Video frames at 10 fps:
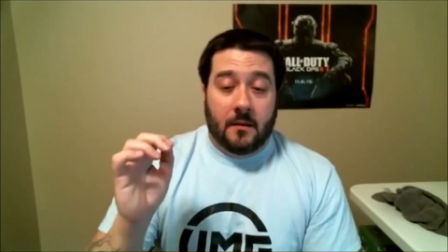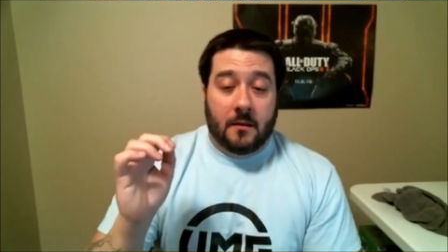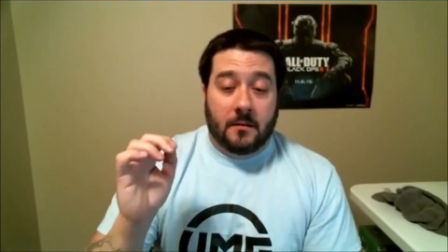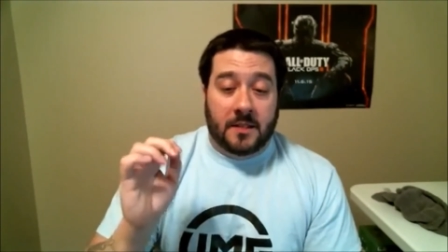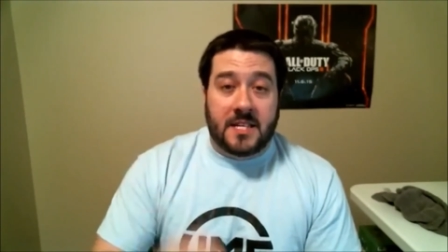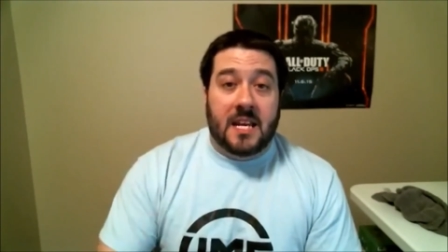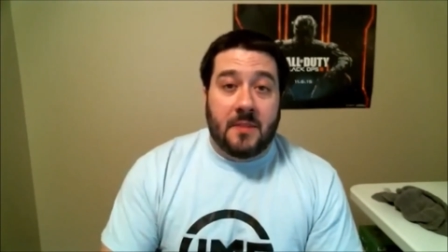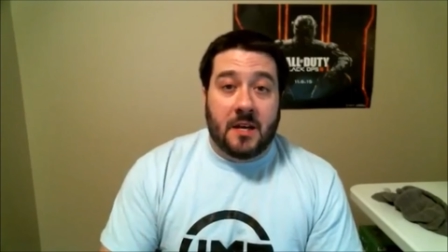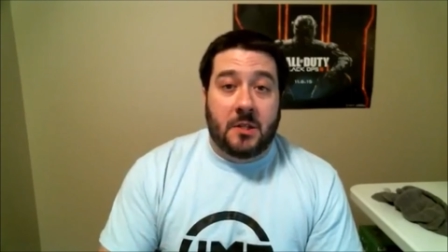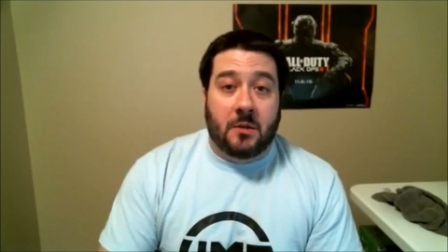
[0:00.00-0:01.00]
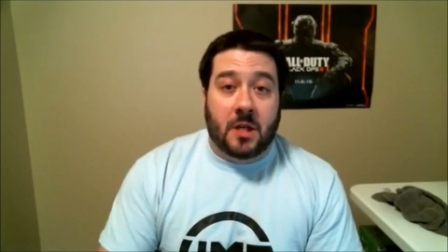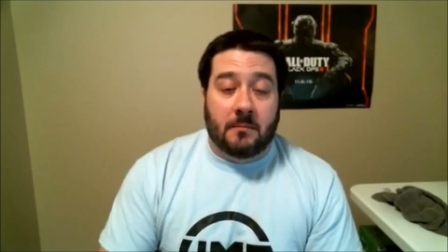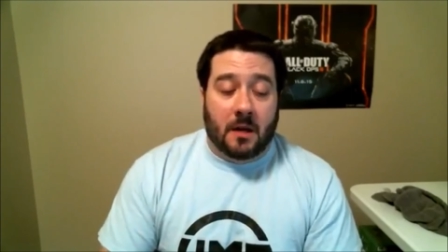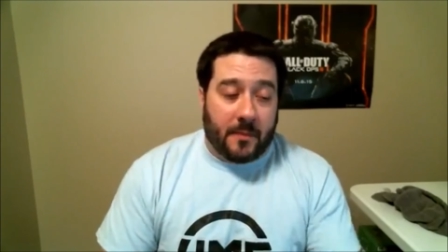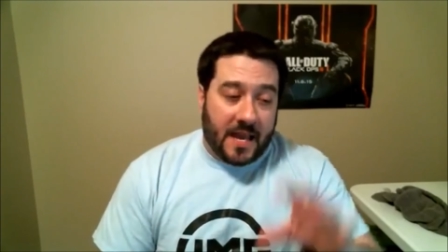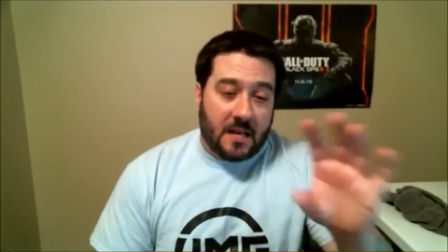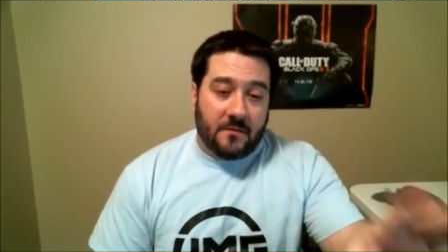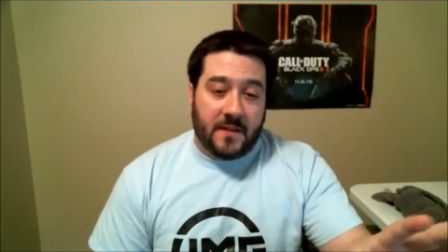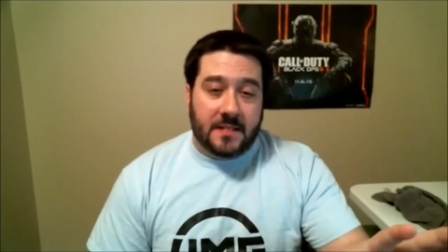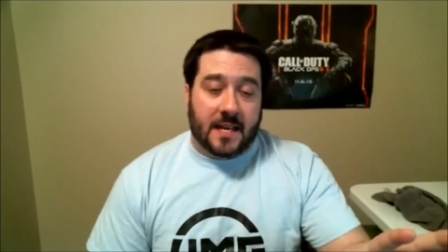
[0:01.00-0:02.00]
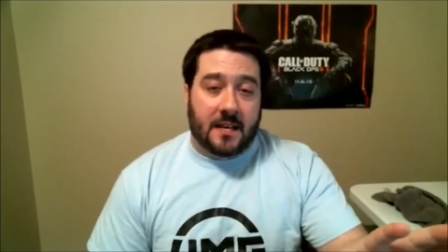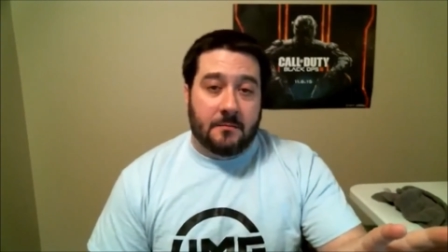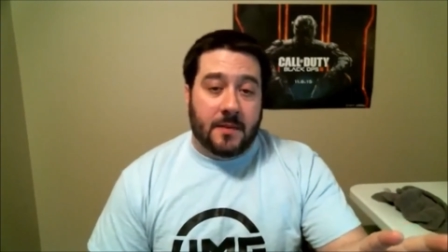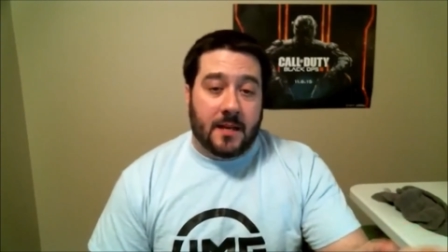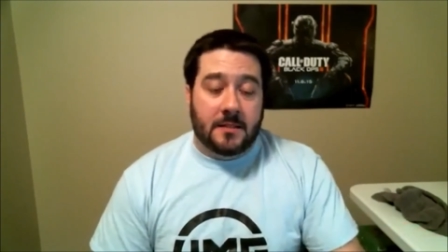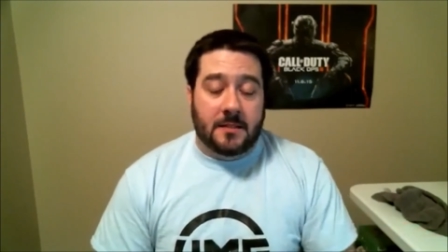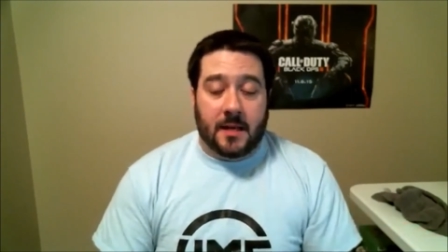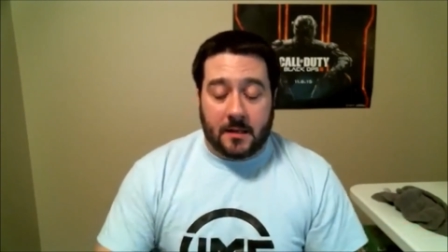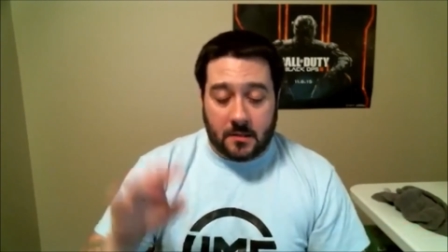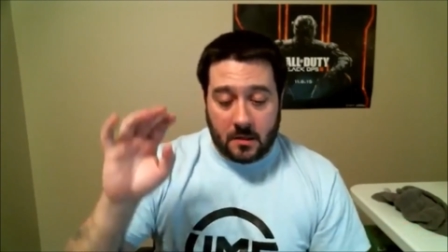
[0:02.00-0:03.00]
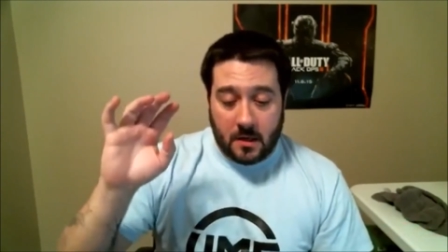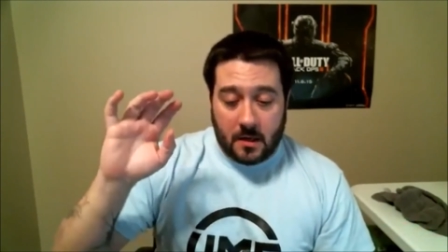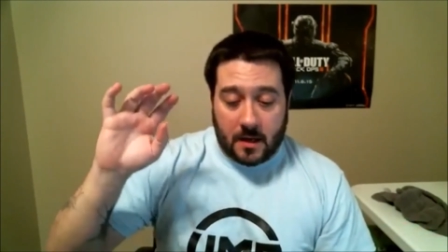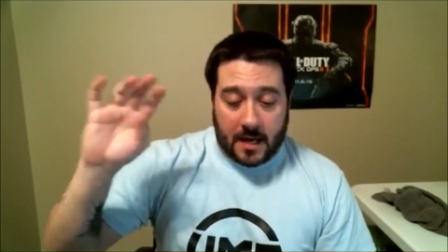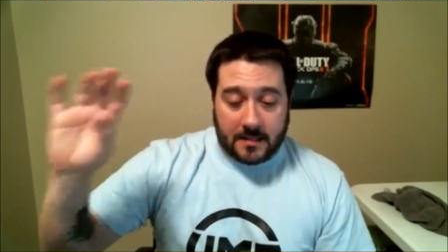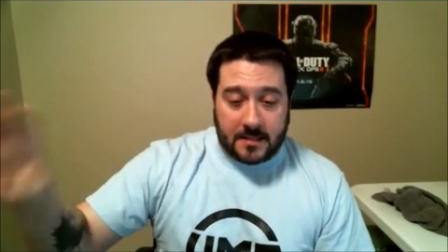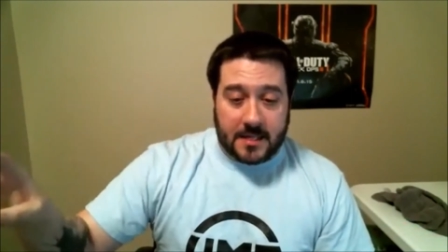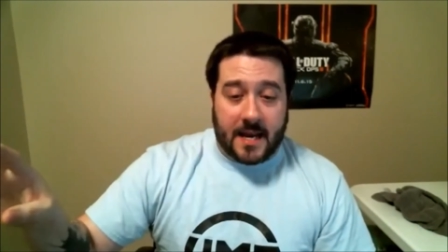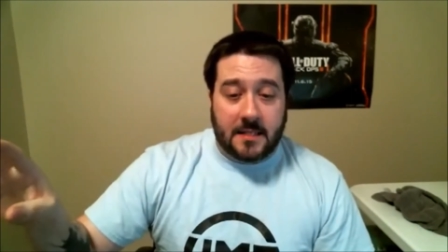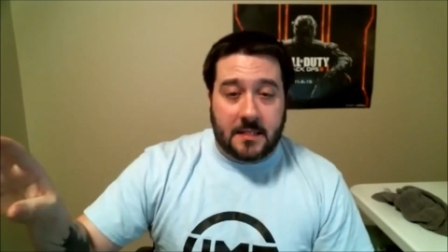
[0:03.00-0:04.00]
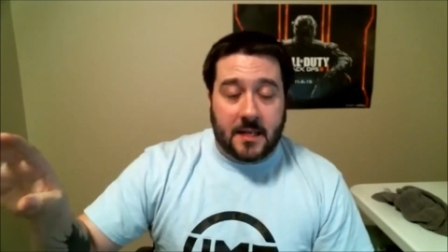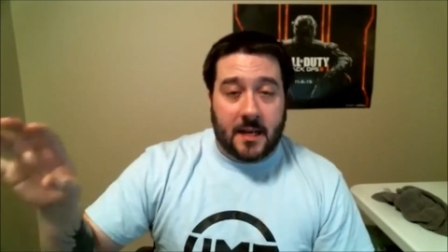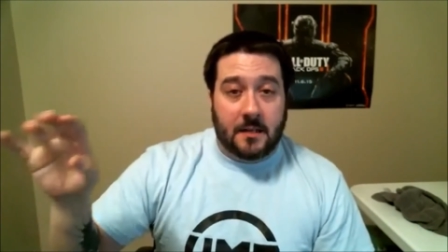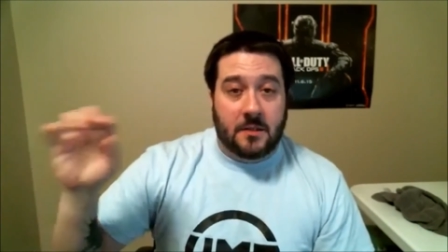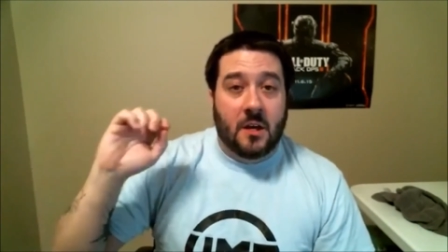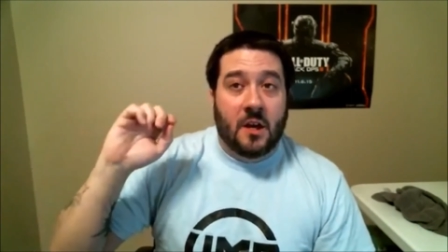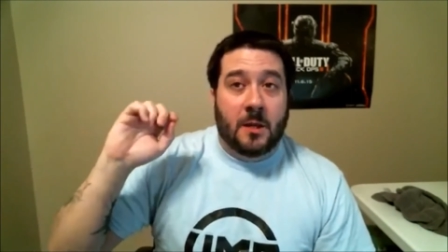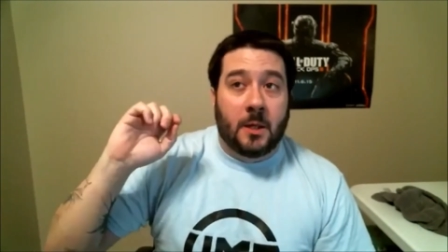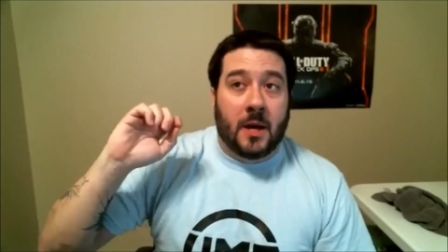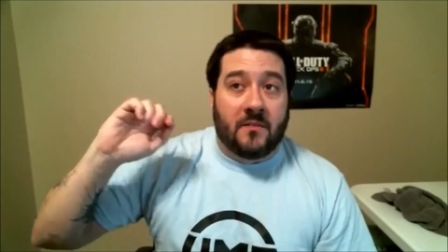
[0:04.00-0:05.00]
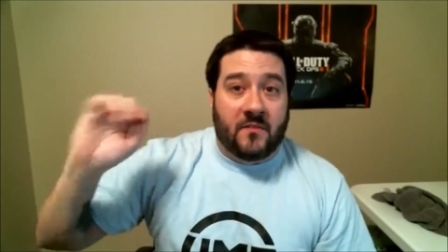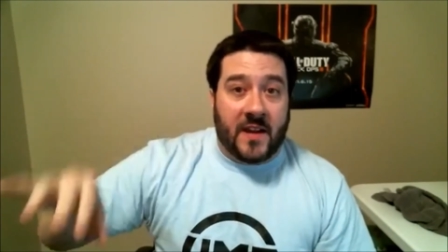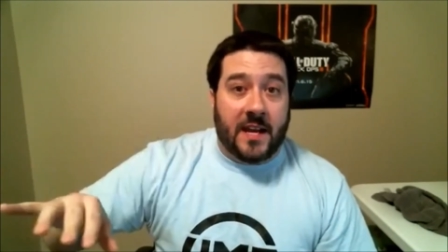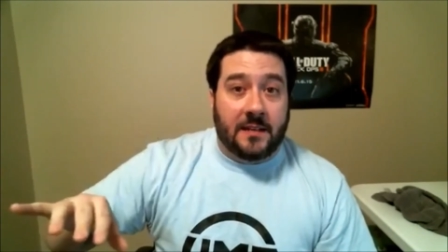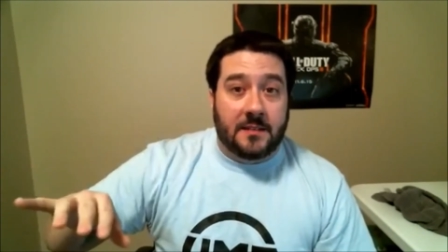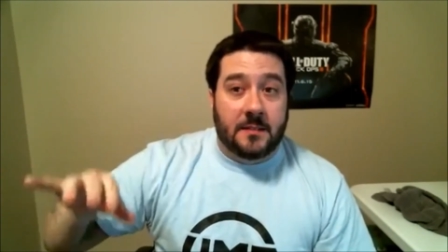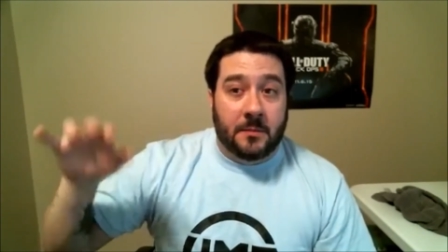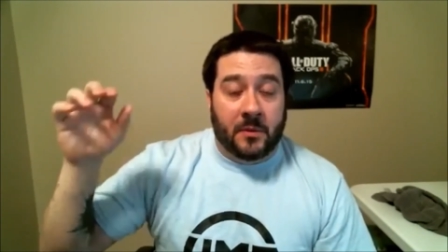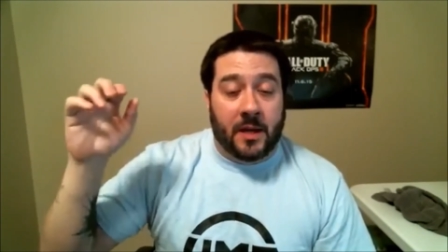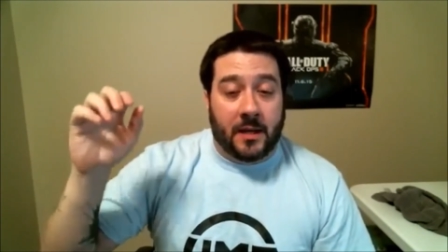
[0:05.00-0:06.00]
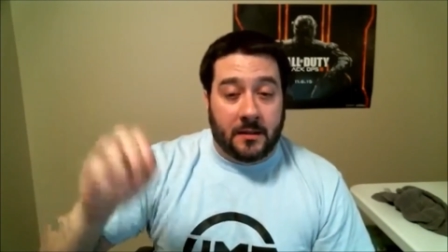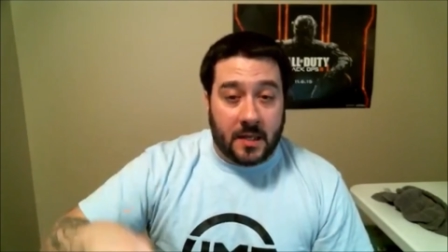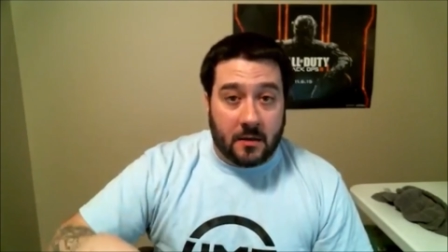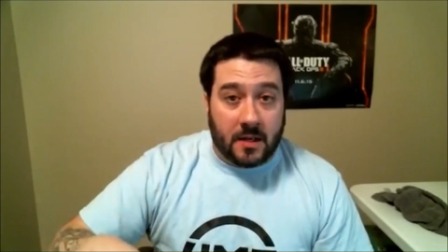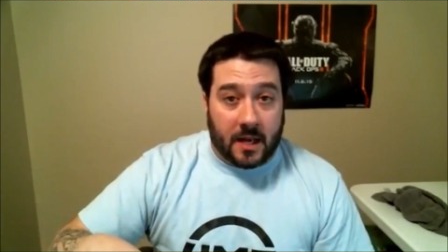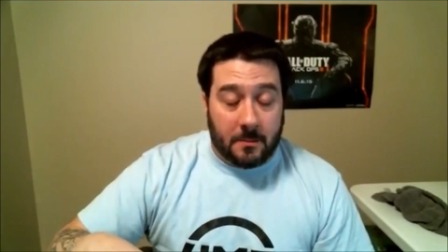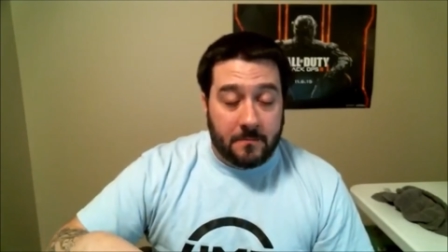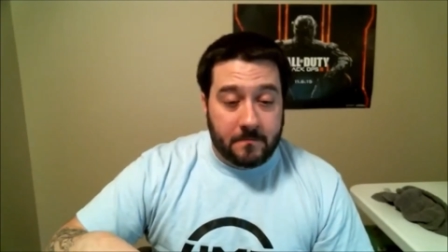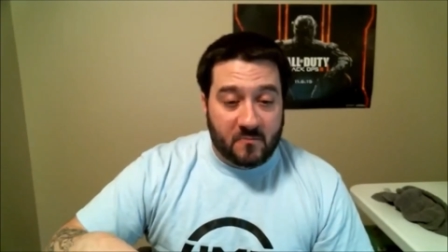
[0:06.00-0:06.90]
the same issue come up. Envy's on main stage. On side stage, you have FaZe playing their game.